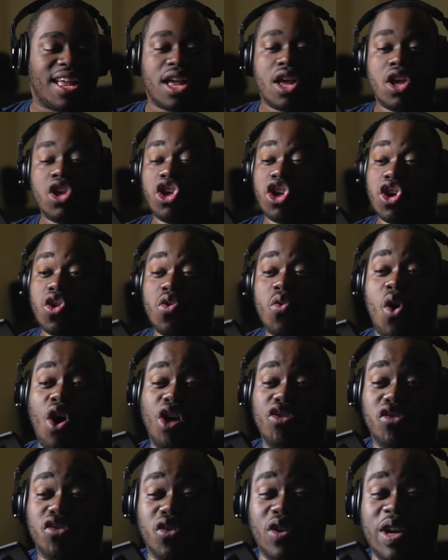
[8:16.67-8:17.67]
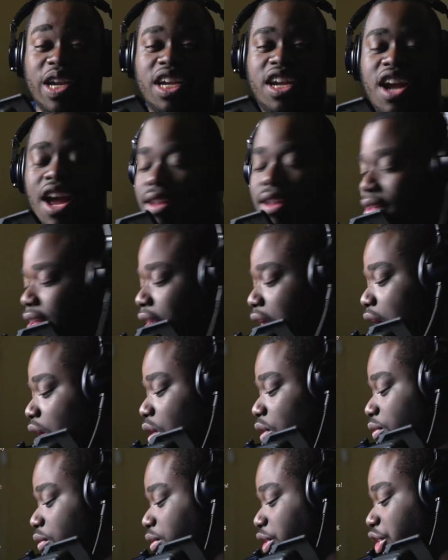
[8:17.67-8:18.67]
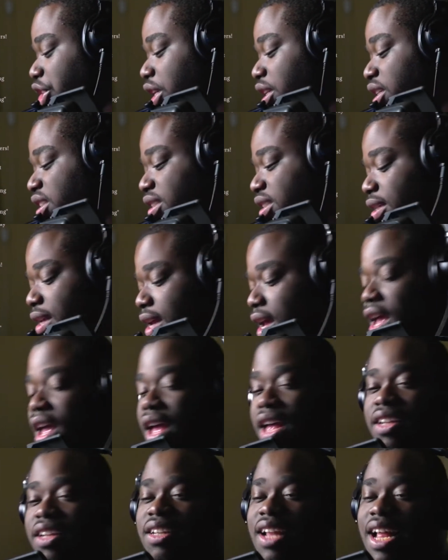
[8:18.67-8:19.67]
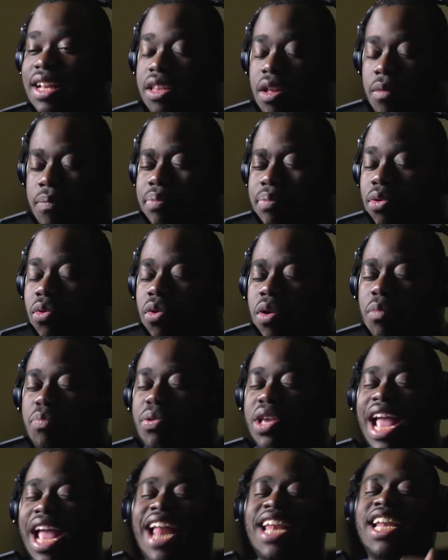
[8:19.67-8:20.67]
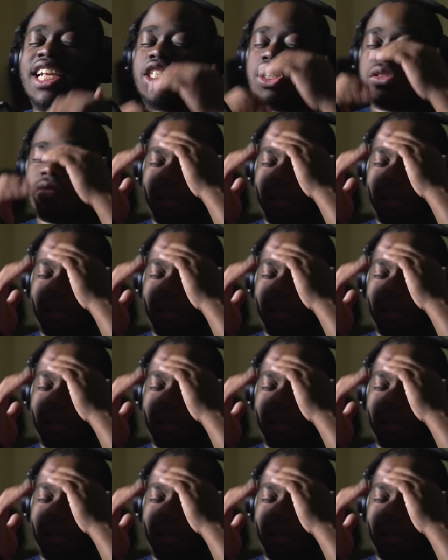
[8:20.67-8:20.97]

You want free gun? Yo, just let the poor people. And this is what I'm